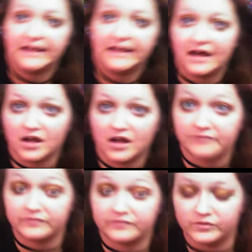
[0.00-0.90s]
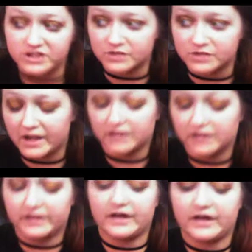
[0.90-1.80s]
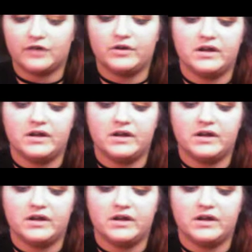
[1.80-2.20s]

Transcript: I got off of Wish a while ago.